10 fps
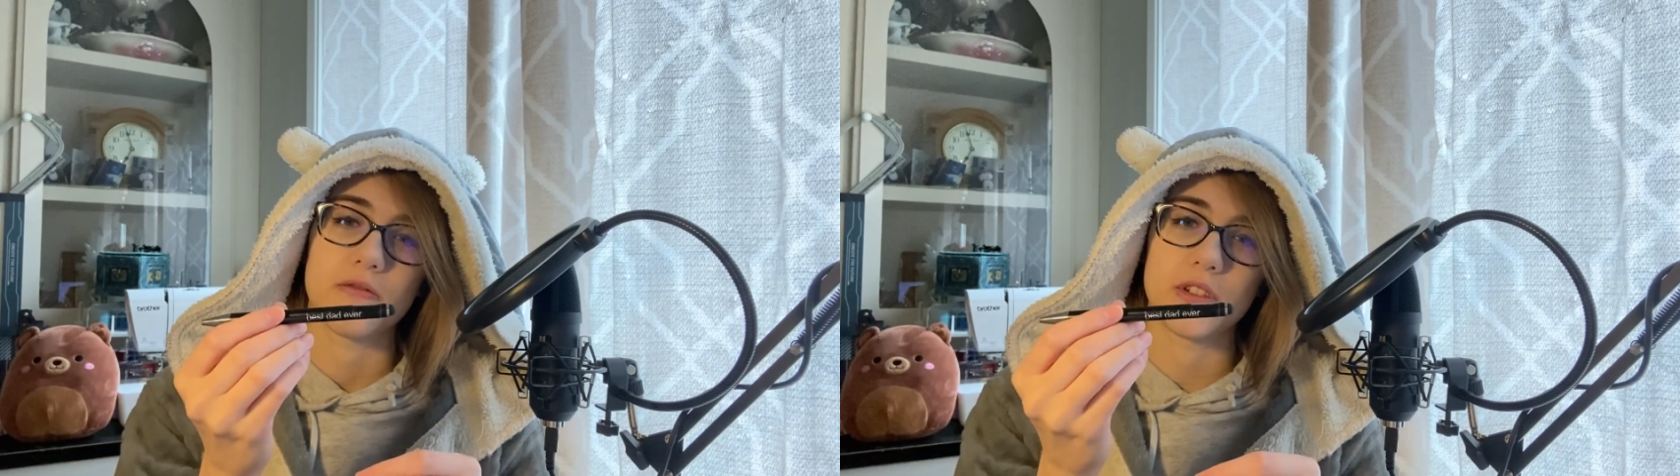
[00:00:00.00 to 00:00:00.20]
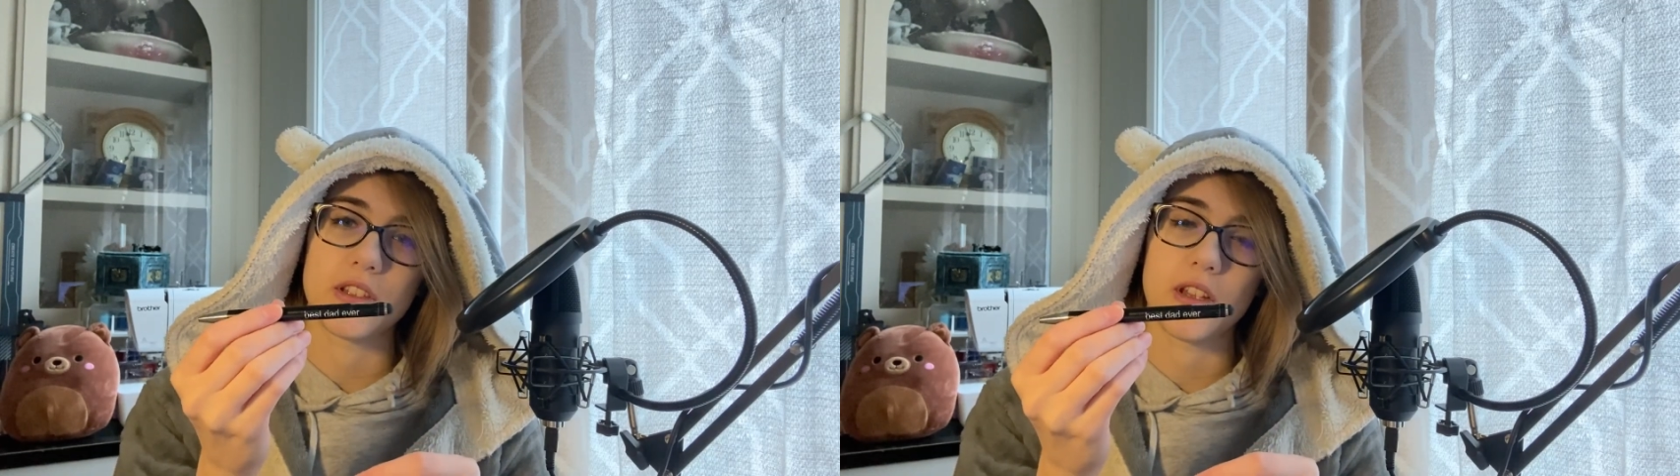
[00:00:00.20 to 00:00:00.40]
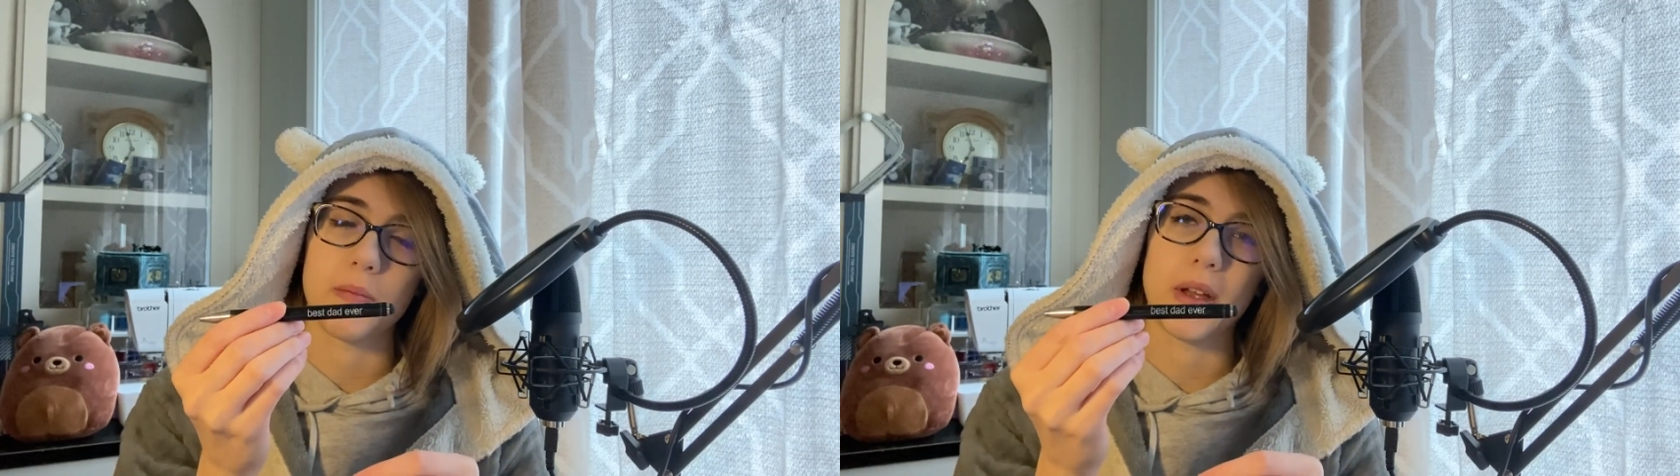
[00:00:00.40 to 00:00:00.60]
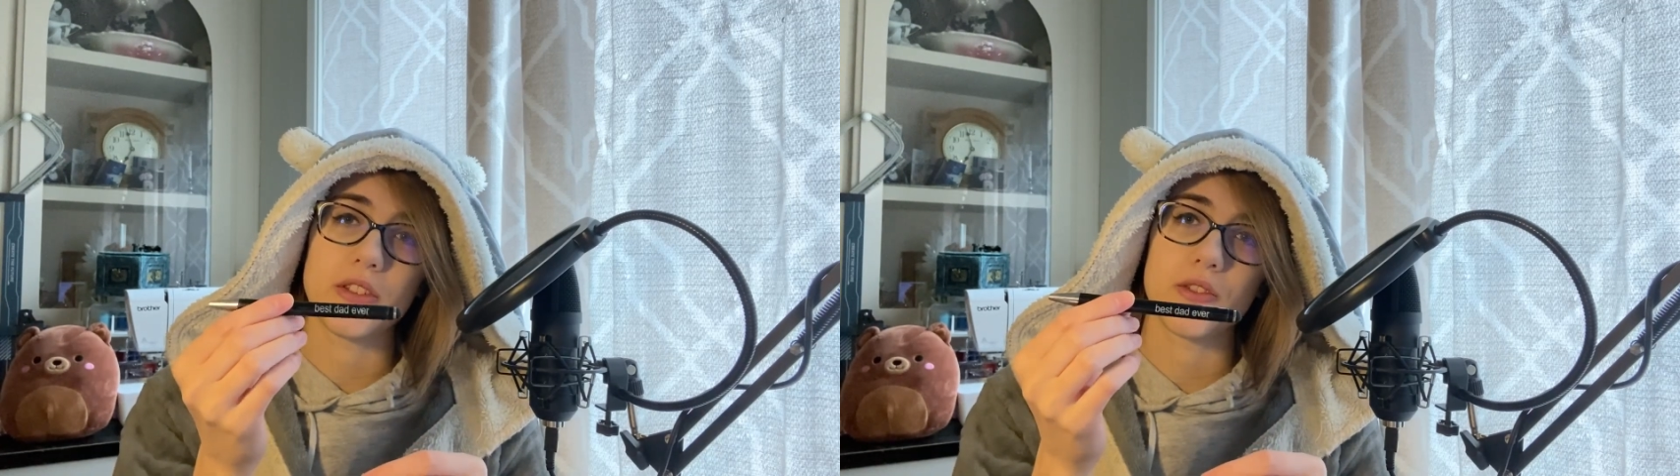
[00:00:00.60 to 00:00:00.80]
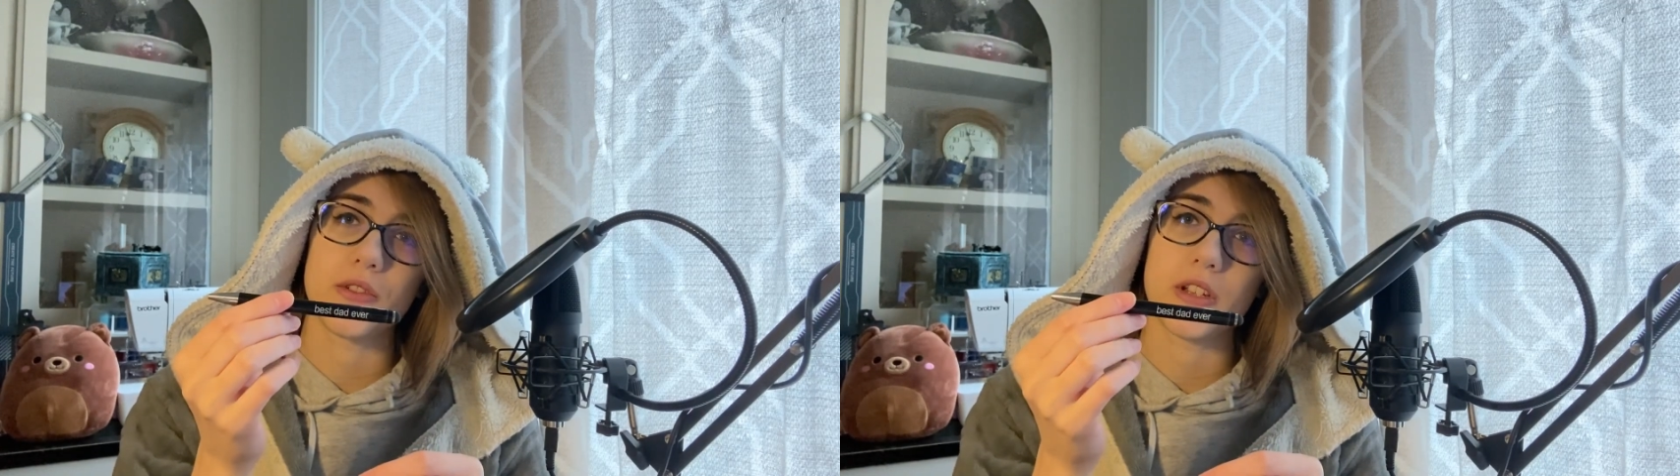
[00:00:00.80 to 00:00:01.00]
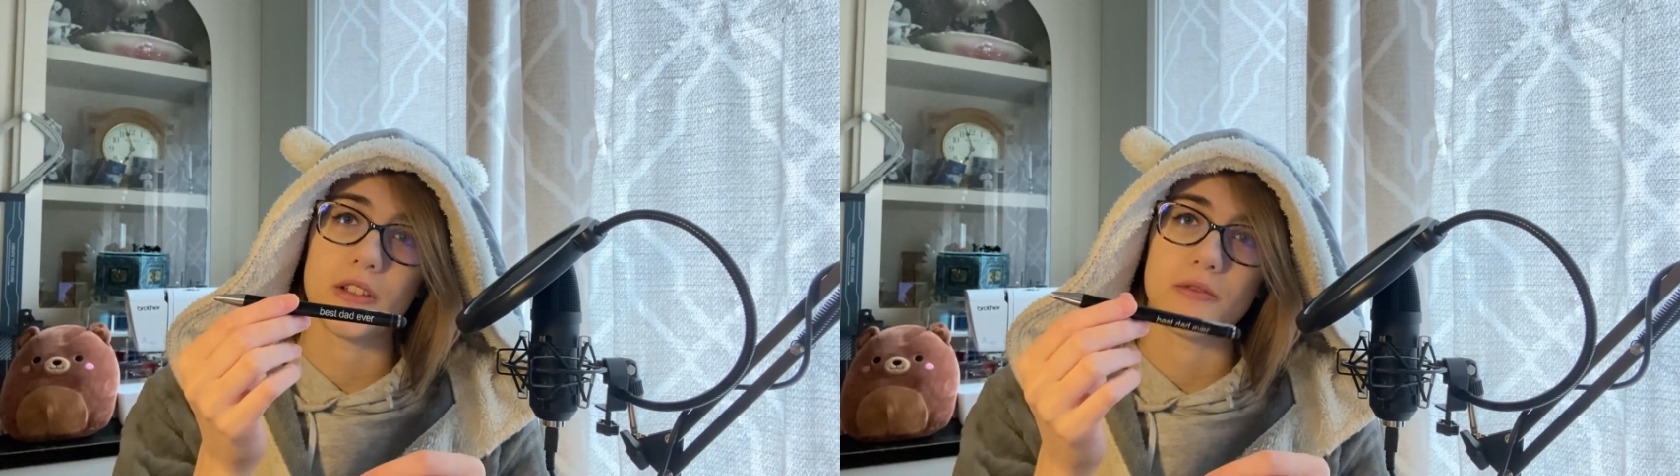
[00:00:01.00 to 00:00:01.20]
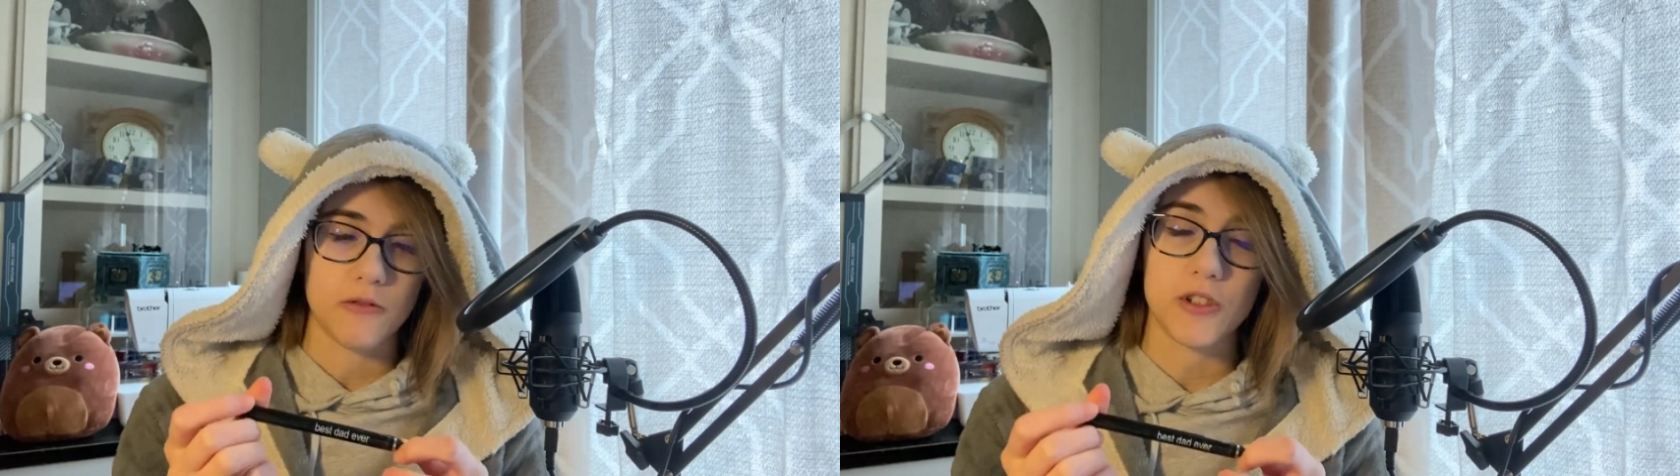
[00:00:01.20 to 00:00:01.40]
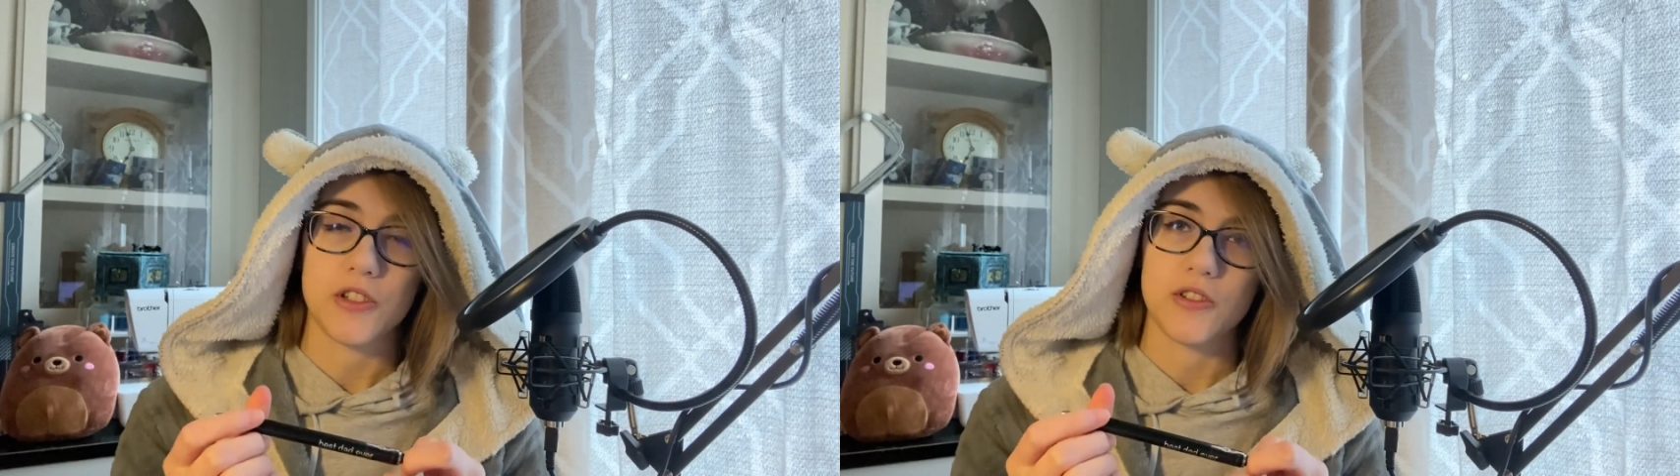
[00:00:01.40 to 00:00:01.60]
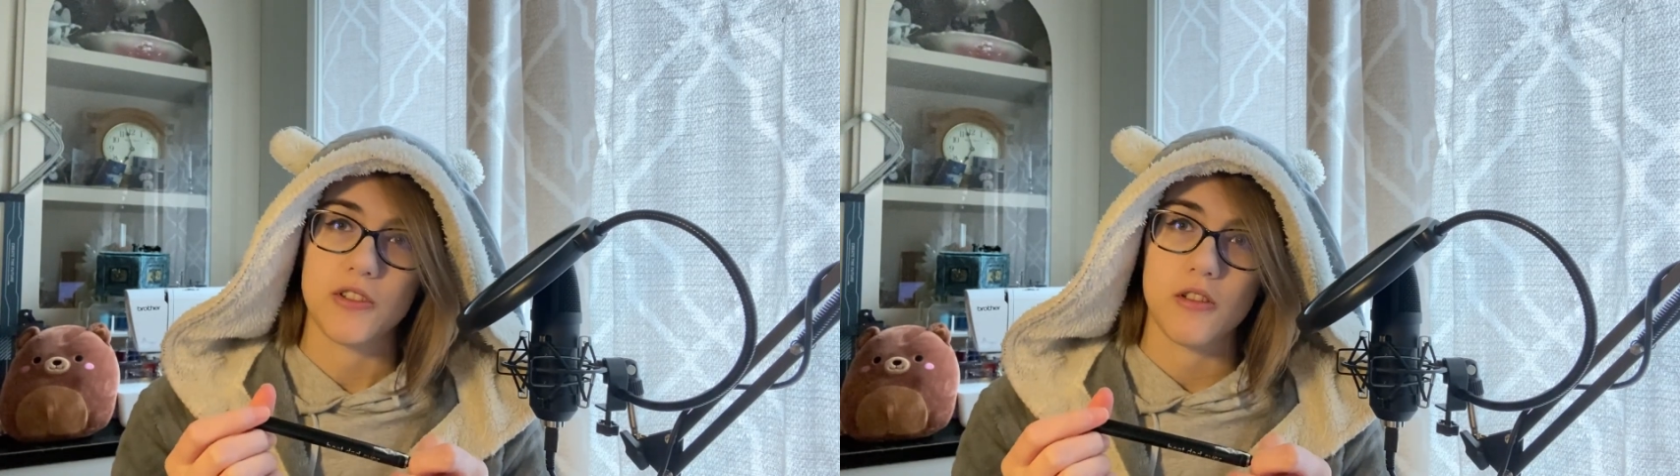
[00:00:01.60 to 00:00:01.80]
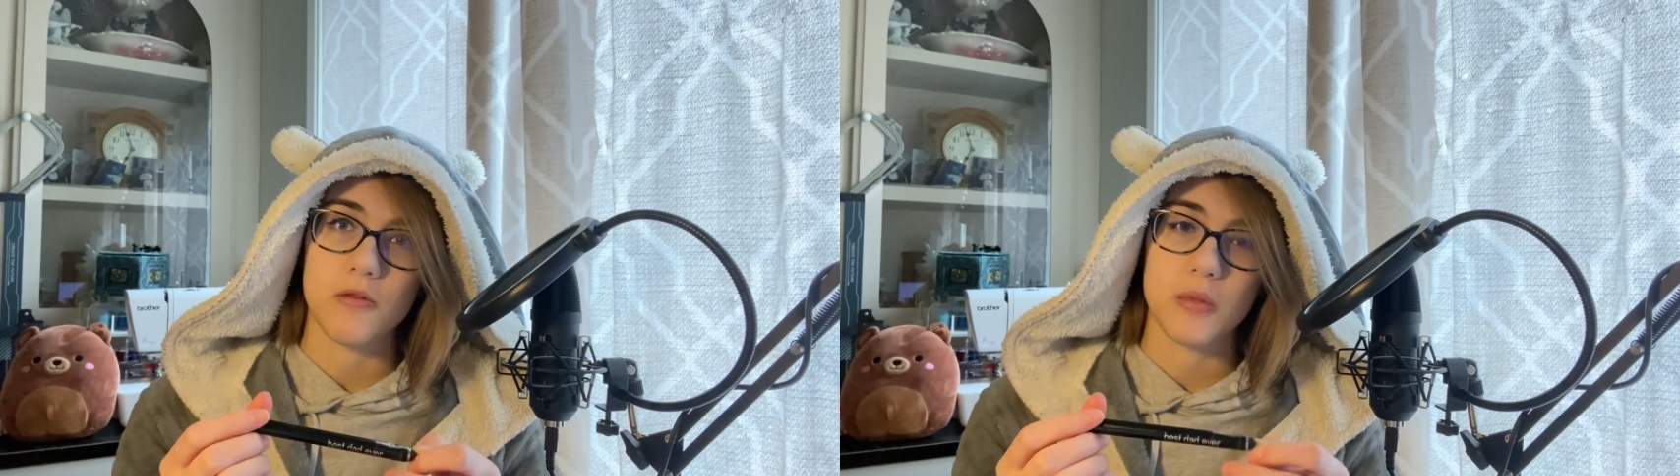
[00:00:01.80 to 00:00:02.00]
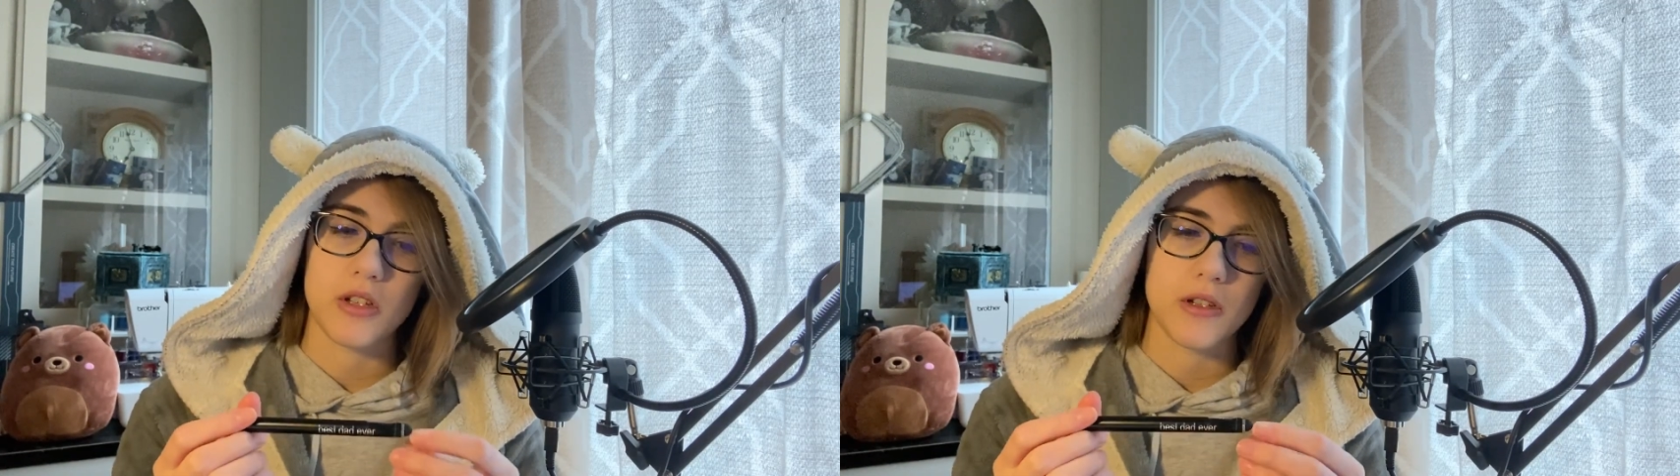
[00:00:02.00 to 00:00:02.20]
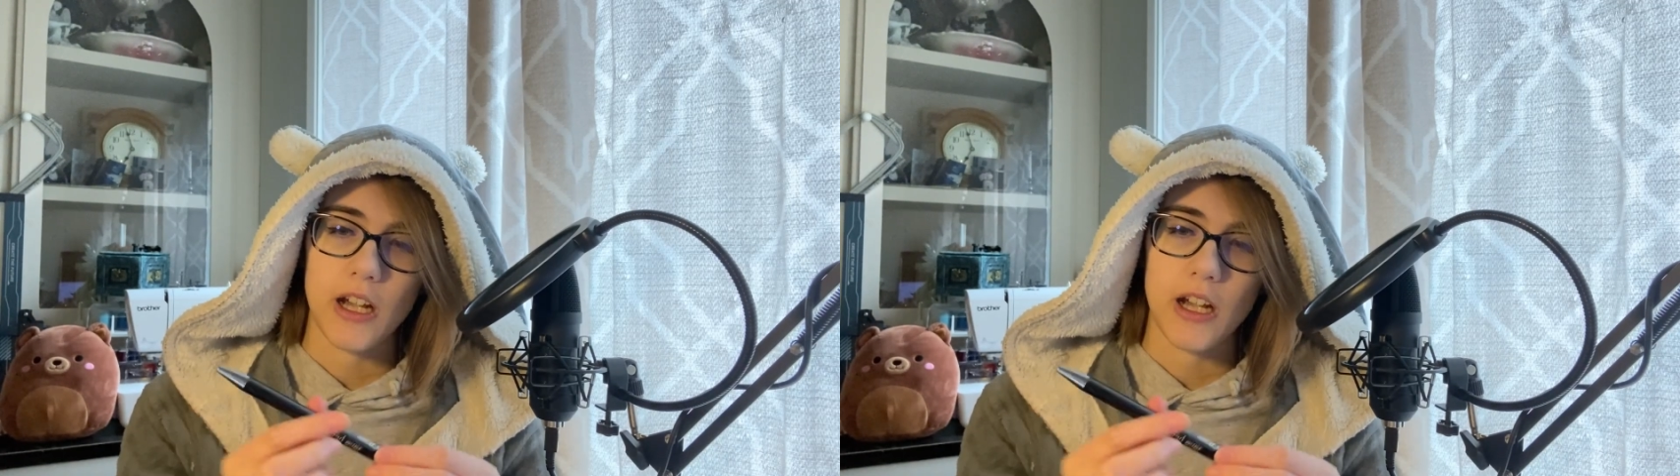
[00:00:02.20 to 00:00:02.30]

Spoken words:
with a pencil in it, which is stupid.